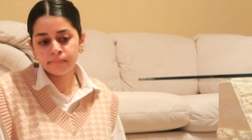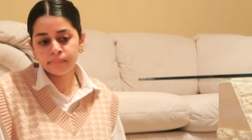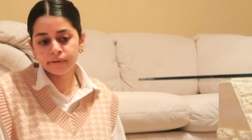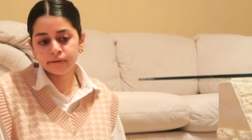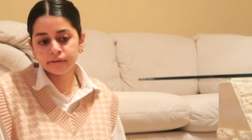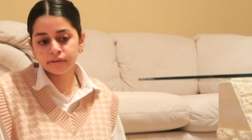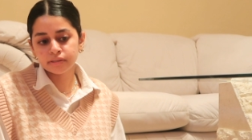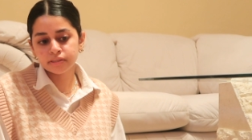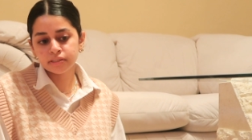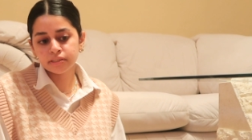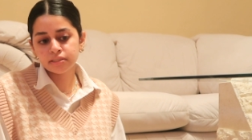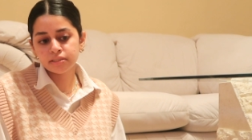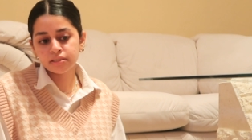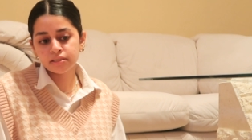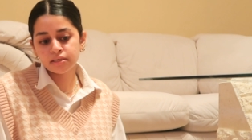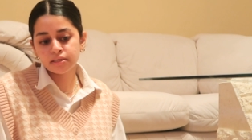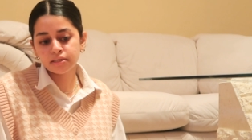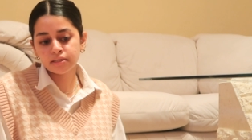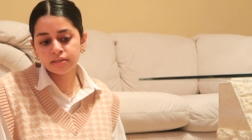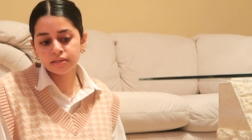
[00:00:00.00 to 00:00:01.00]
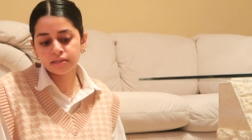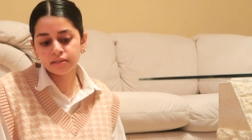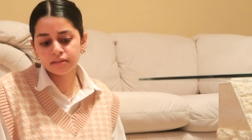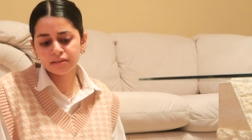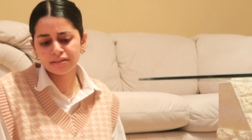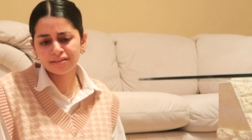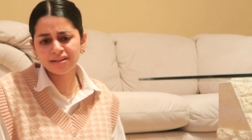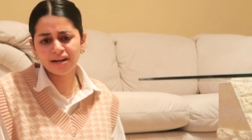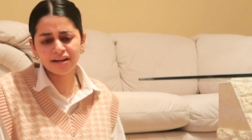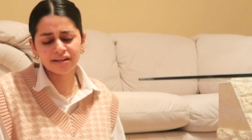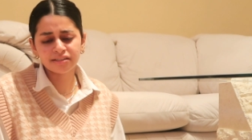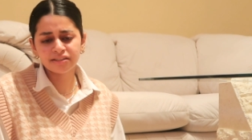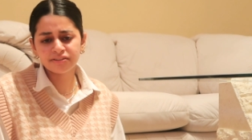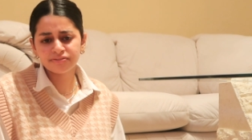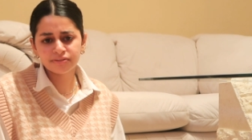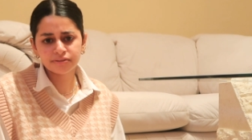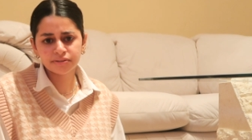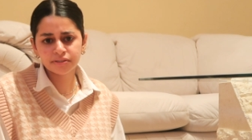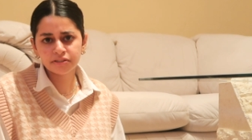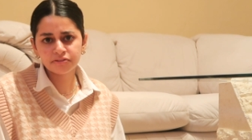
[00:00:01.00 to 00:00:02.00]
but yeah i
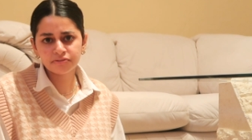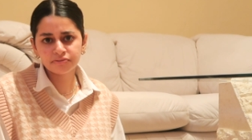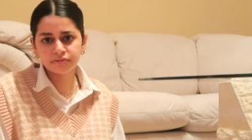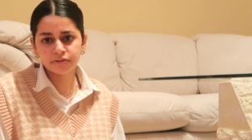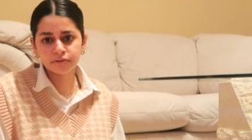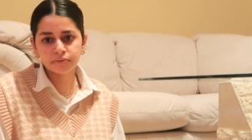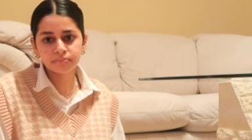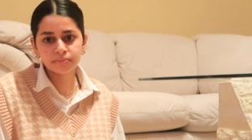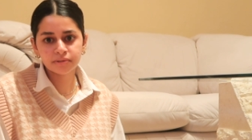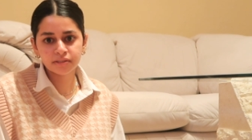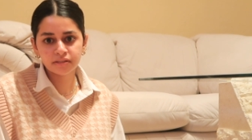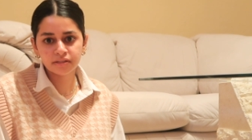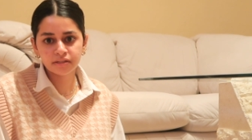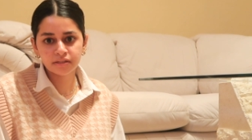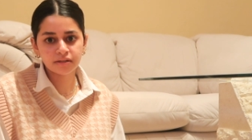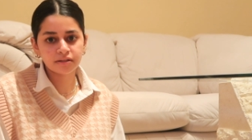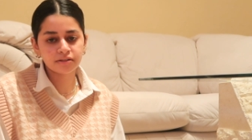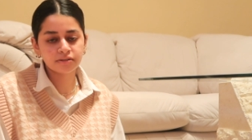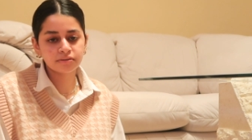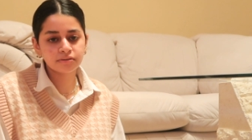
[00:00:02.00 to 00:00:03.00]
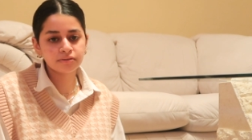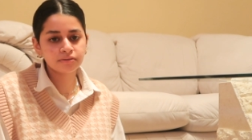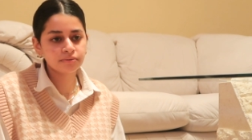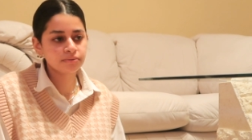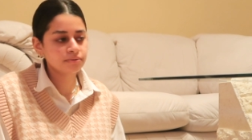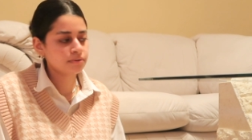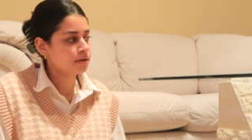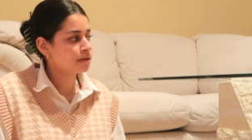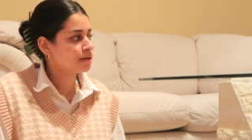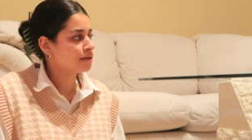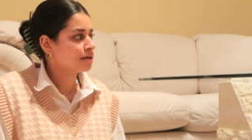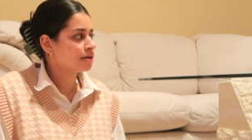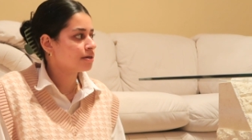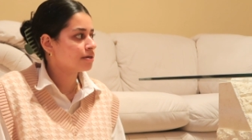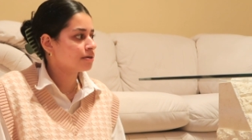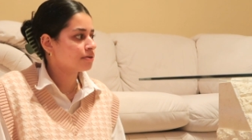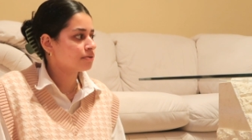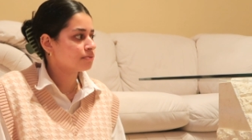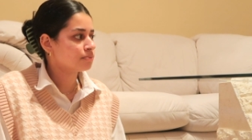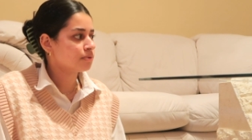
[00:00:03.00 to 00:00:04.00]
never really filmed in there i don't know
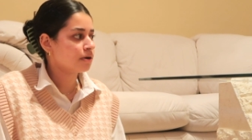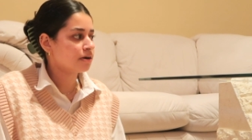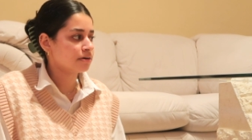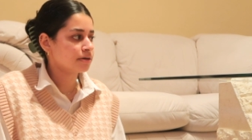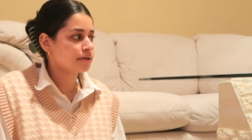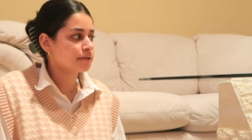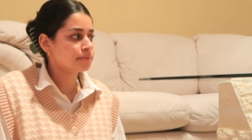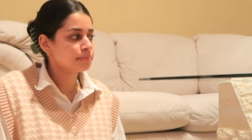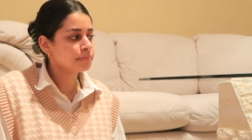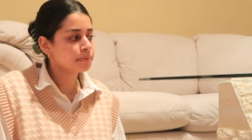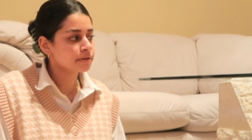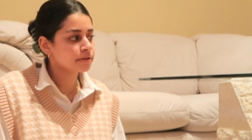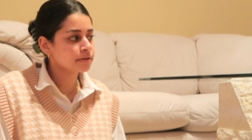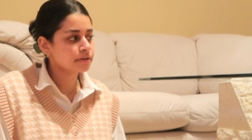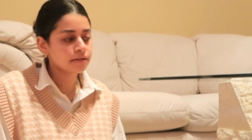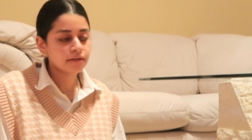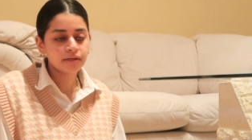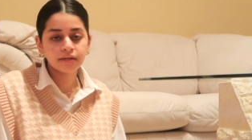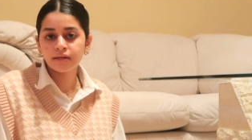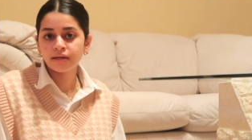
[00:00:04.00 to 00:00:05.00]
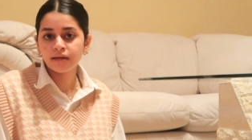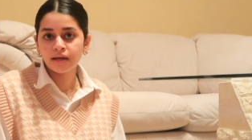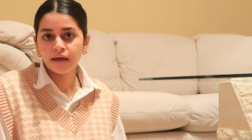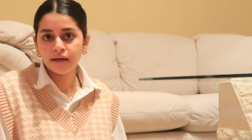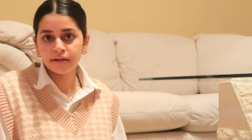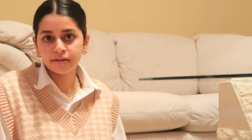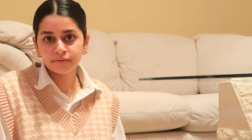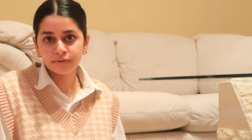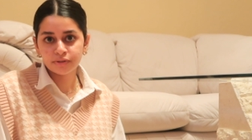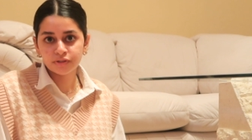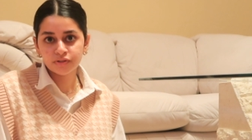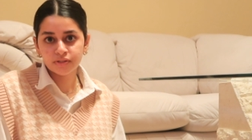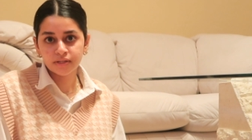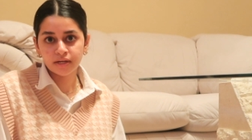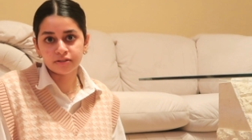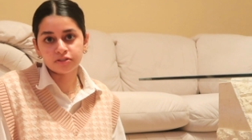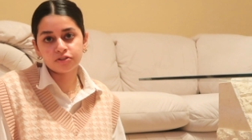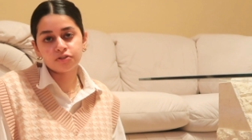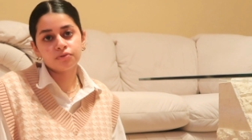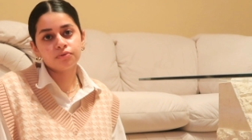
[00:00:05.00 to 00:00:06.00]
why but anyways
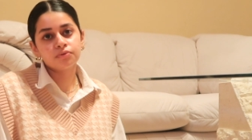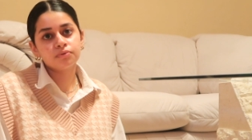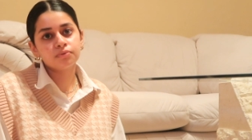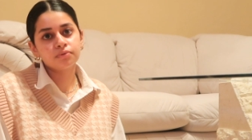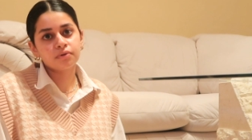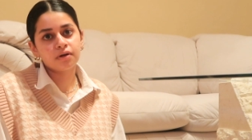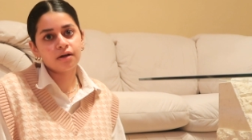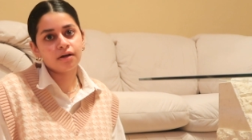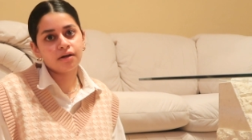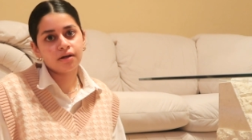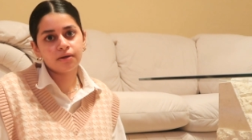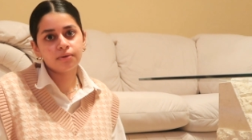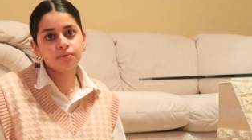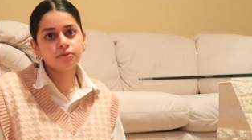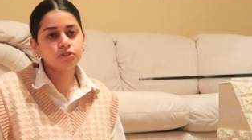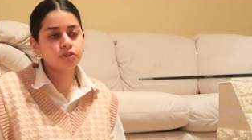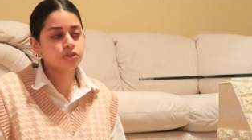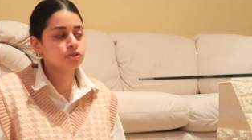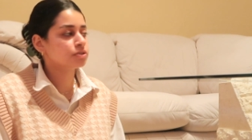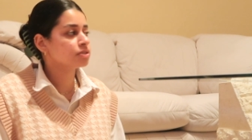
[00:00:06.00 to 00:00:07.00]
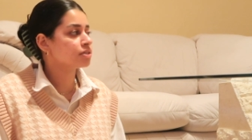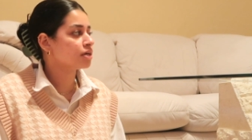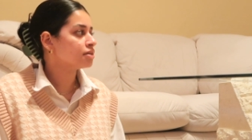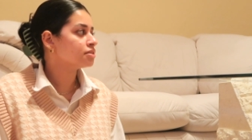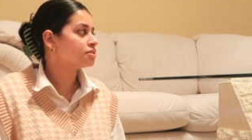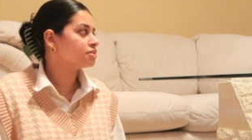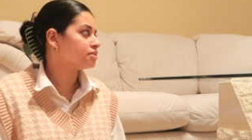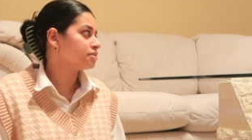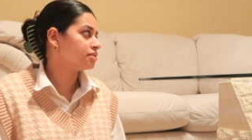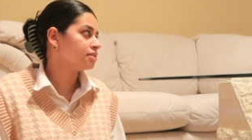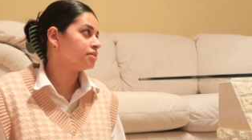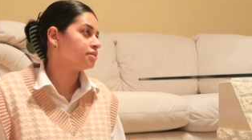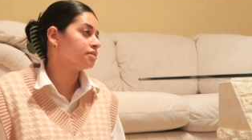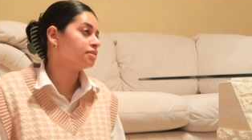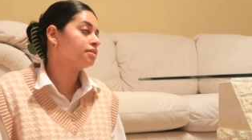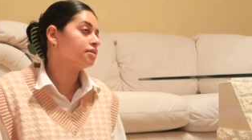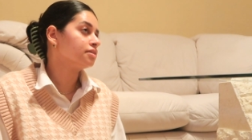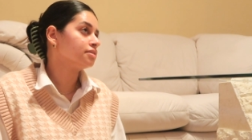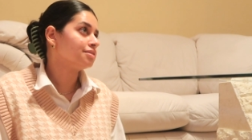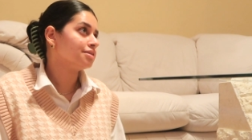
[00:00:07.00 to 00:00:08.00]
yeah so i'll show you guys it
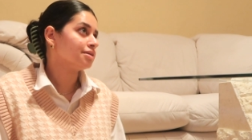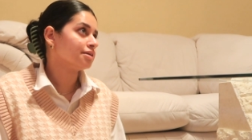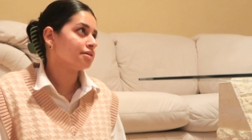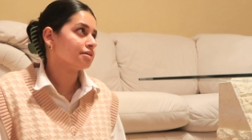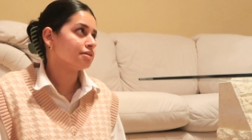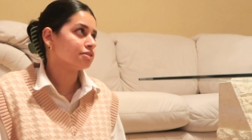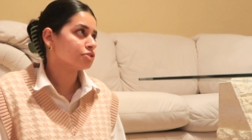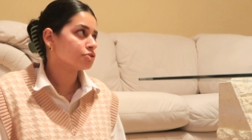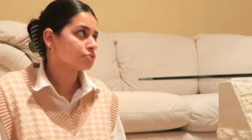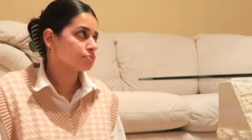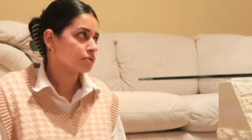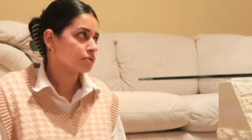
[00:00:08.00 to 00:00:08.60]
in the day as